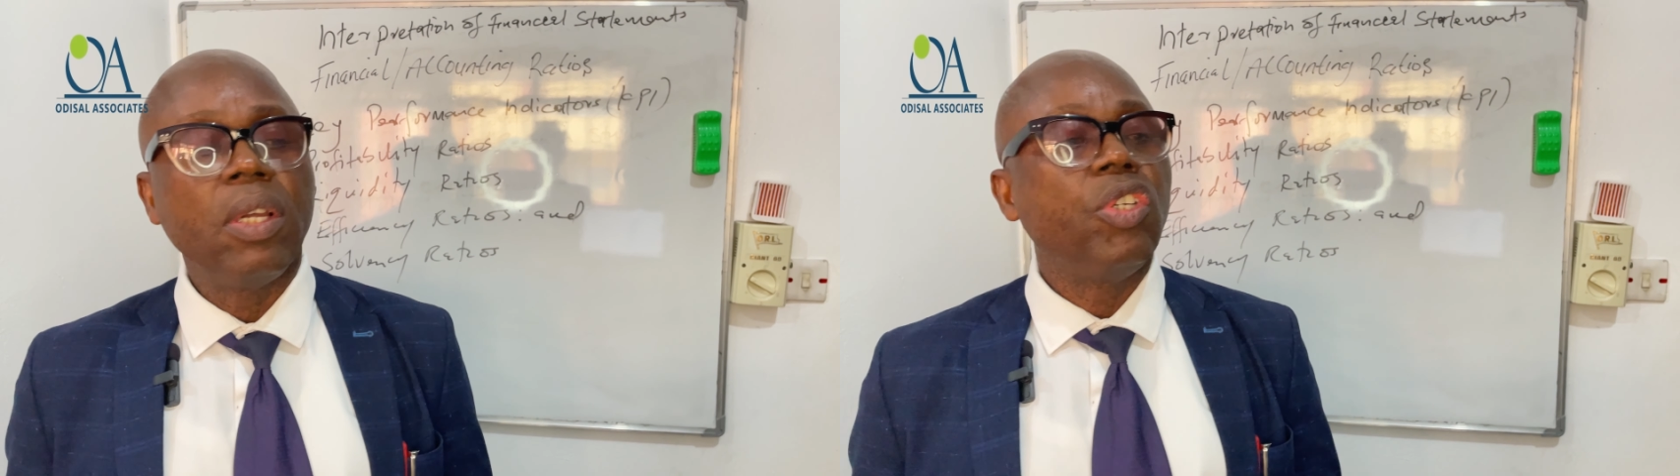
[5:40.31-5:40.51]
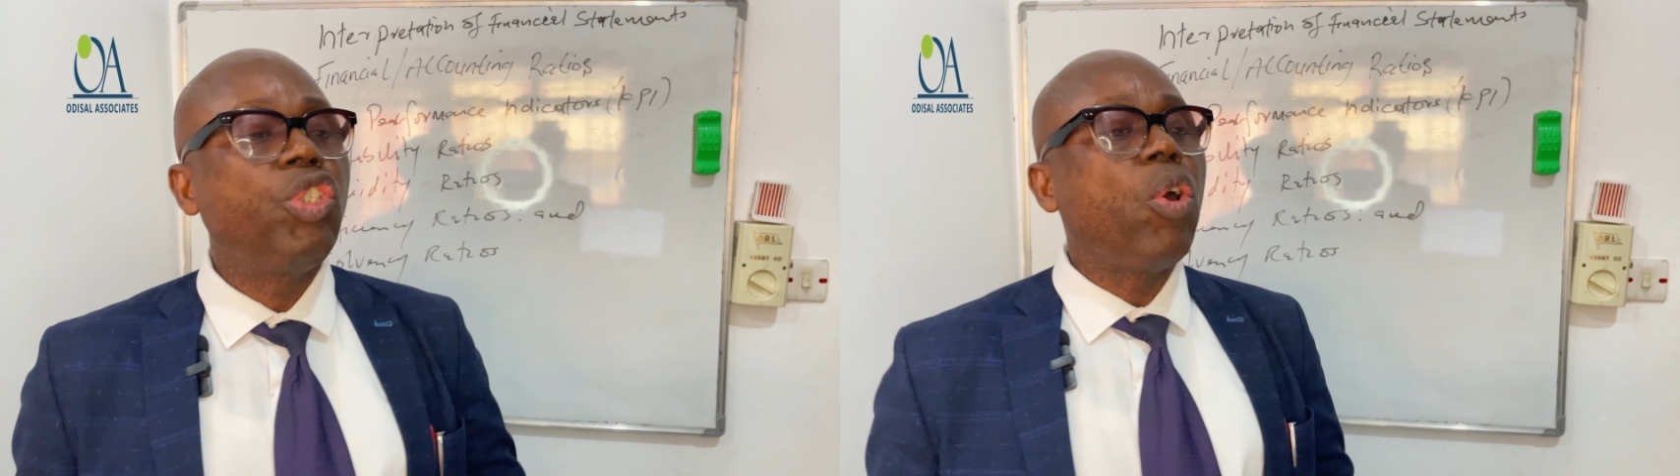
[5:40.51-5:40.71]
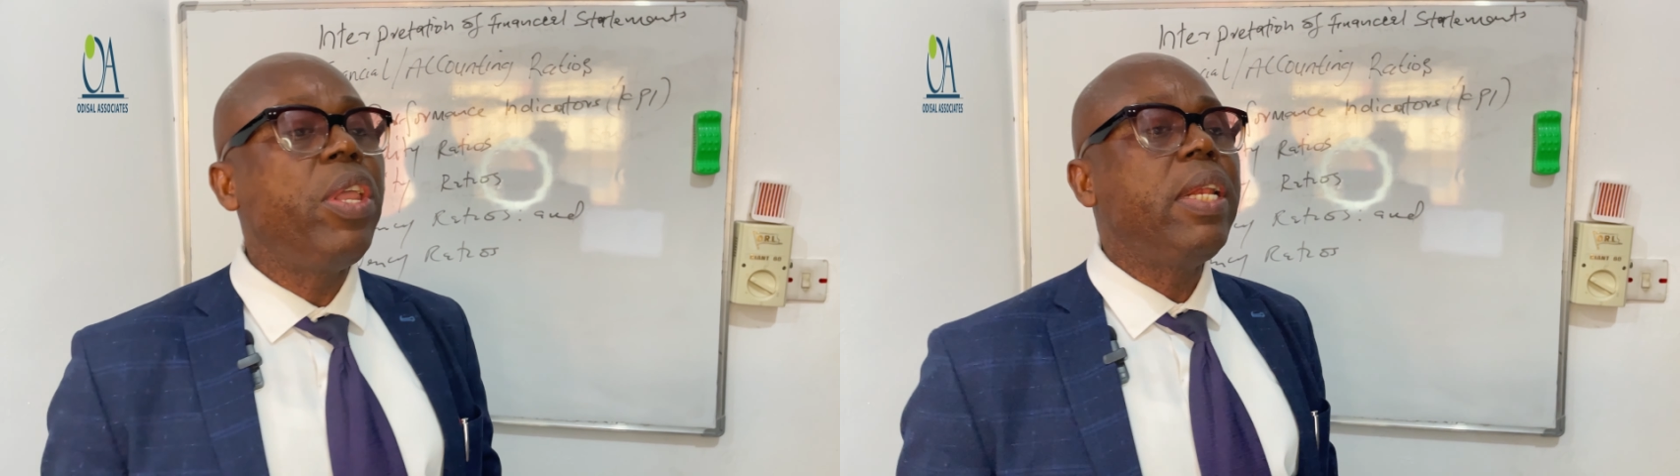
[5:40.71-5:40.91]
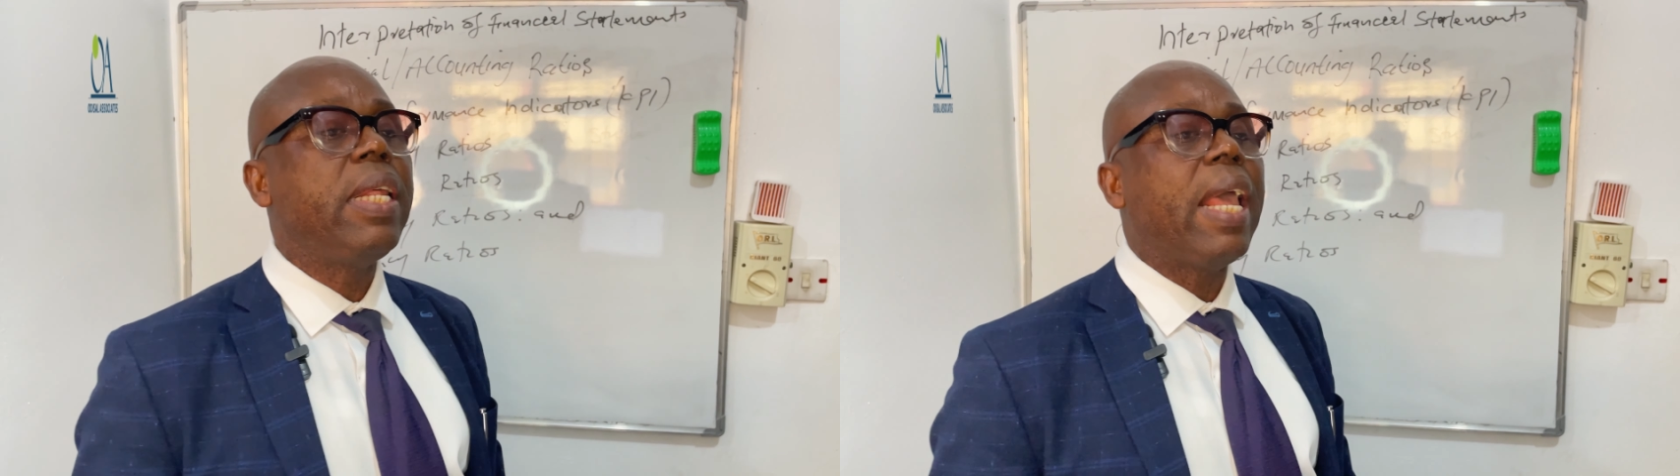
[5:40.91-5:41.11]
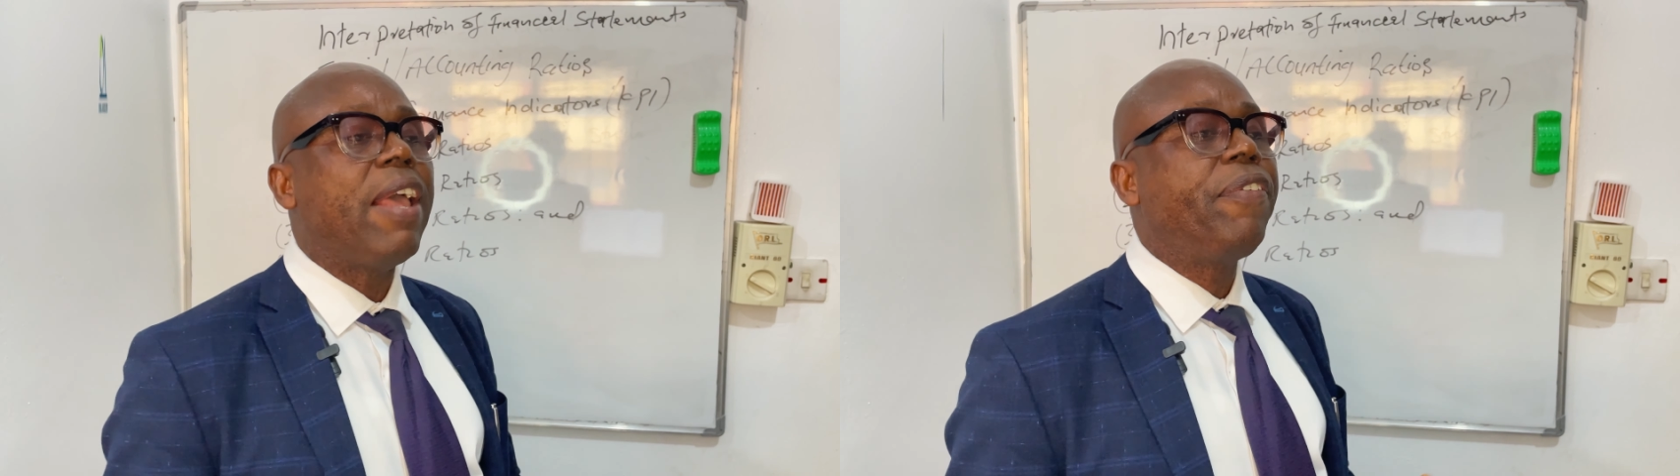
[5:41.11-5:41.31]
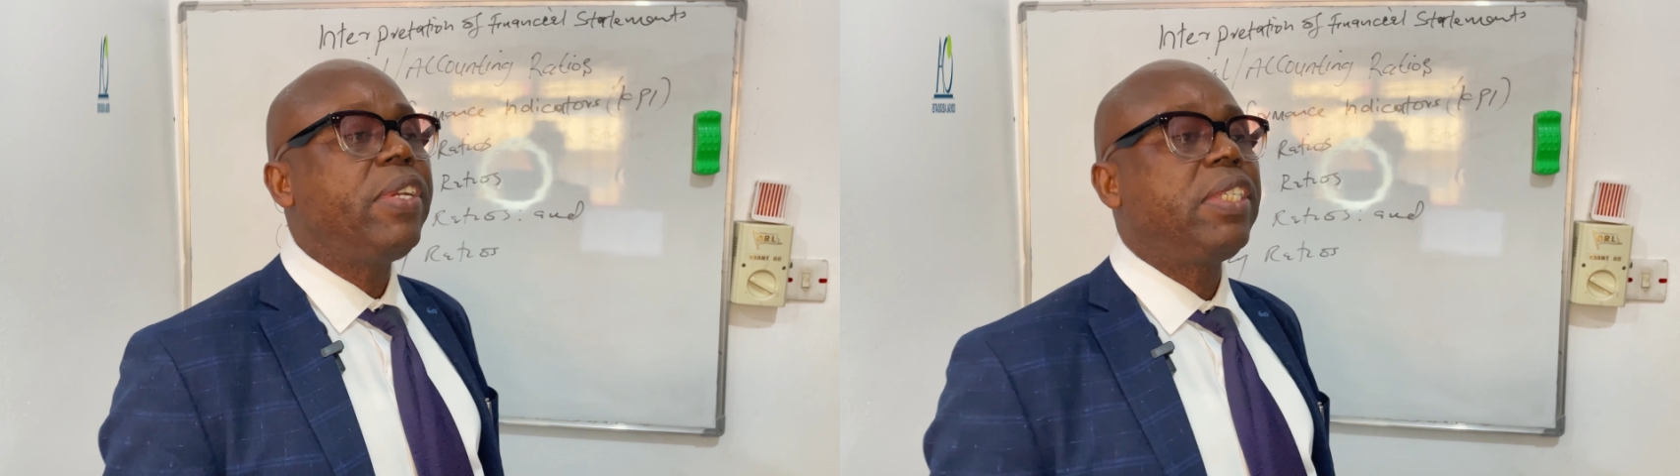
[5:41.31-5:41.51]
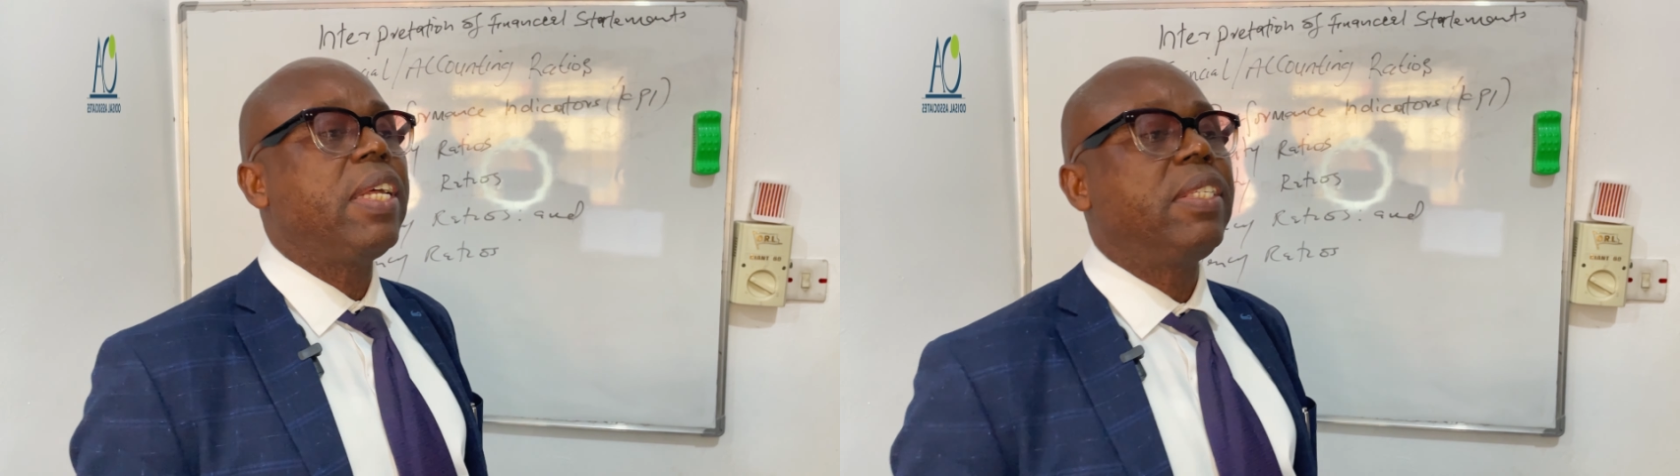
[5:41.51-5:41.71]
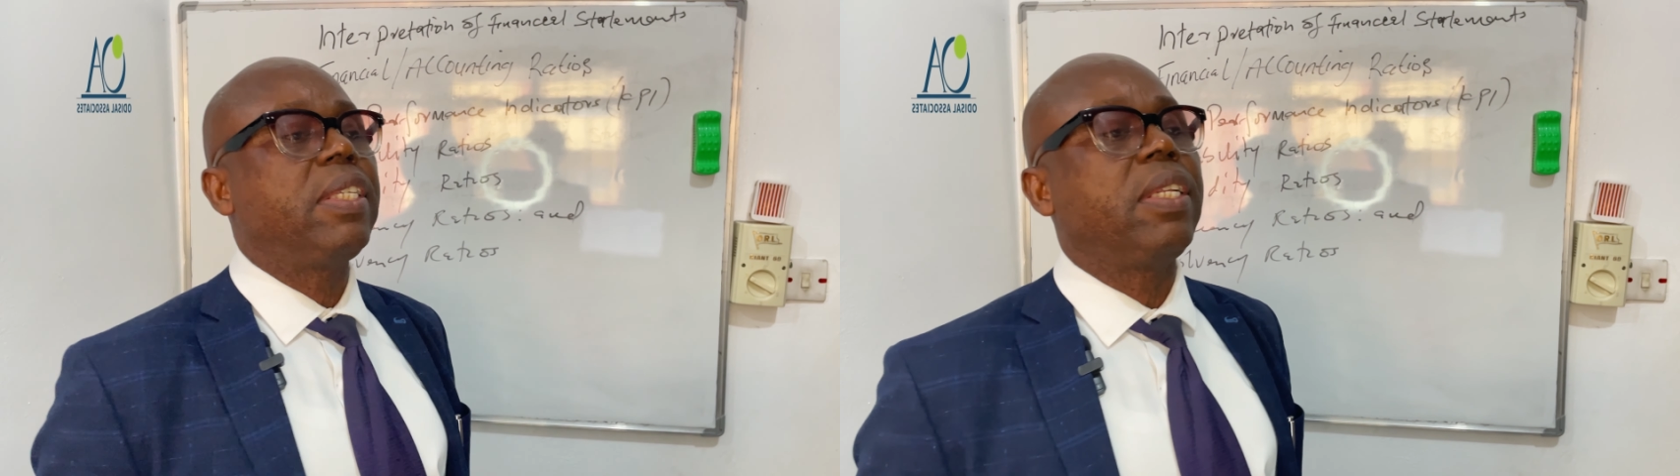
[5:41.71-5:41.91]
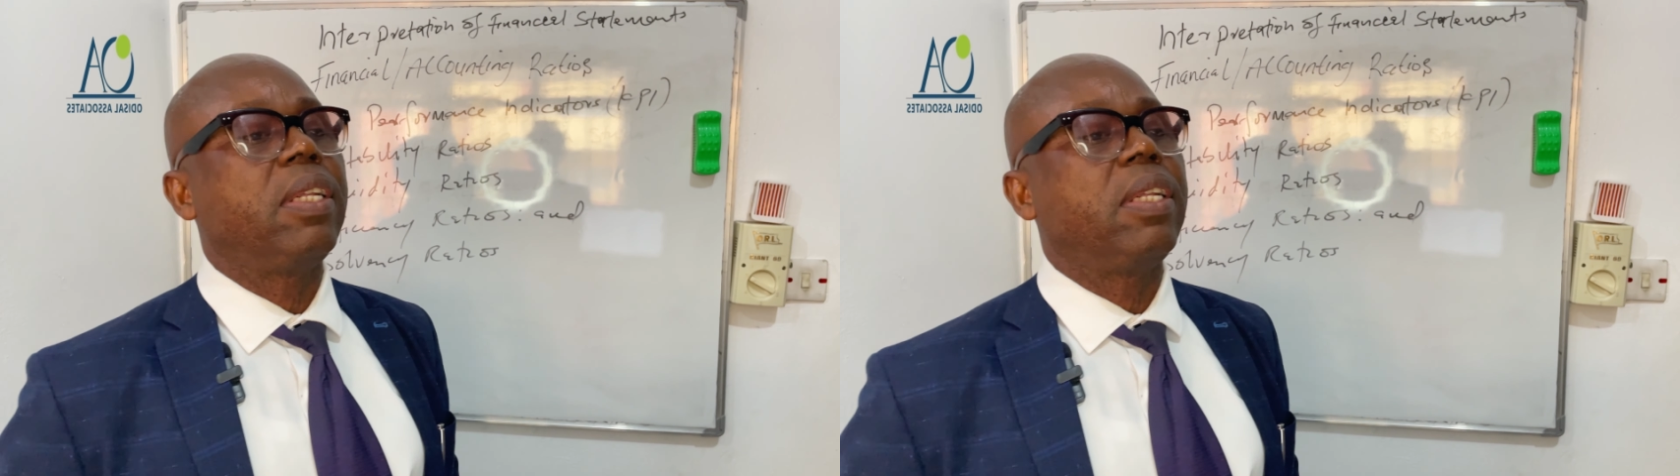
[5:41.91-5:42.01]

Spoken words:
showing the efficiency